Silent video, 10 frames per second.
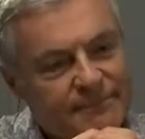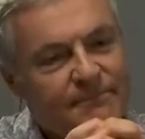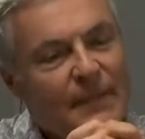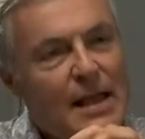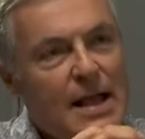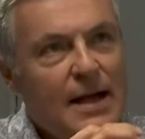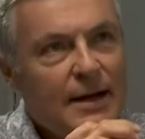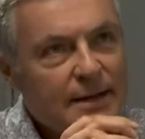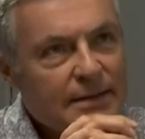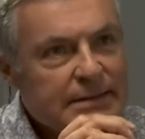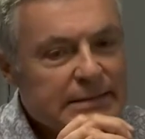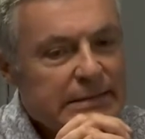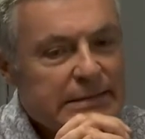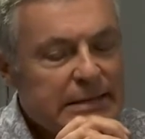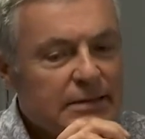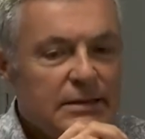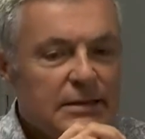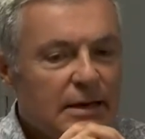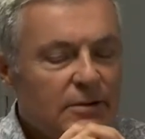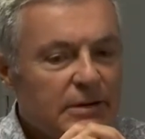Yeah,
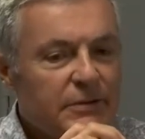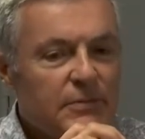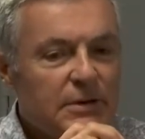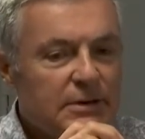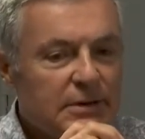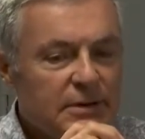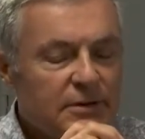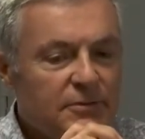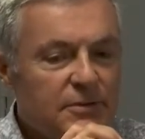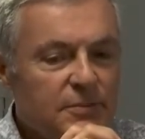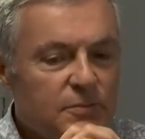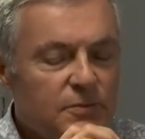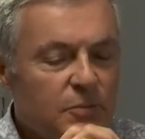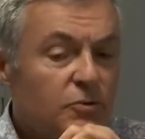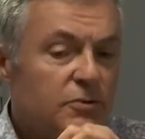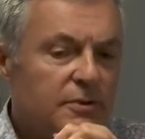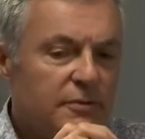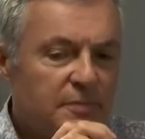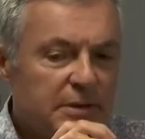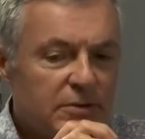the algorithm of the protocol
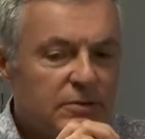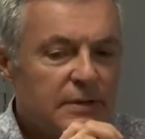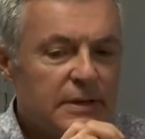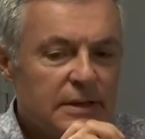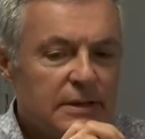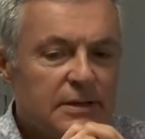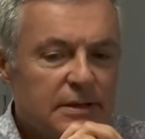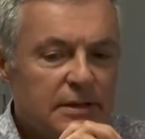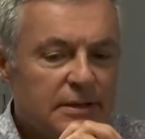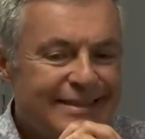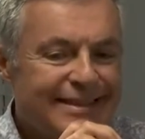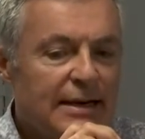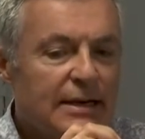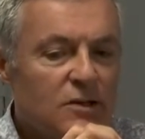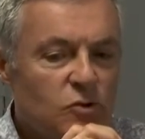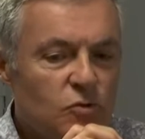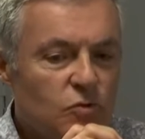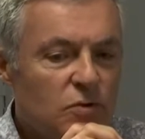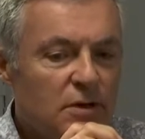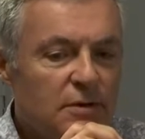of Bitcoin is designed to
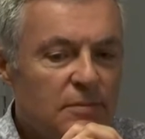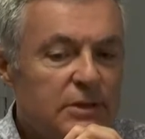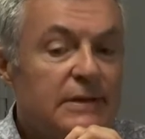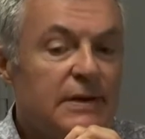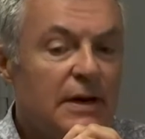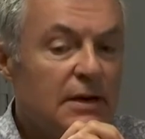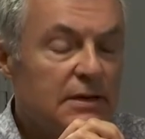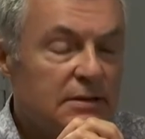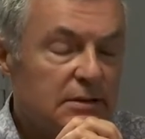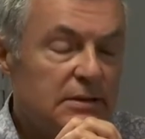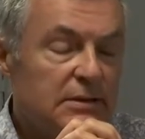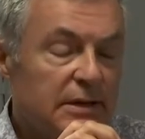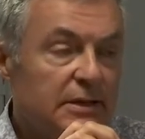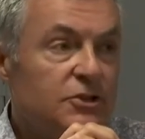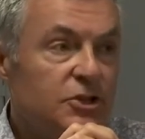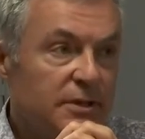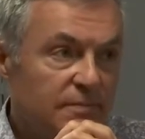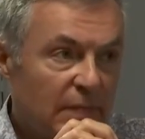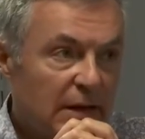monetize energy,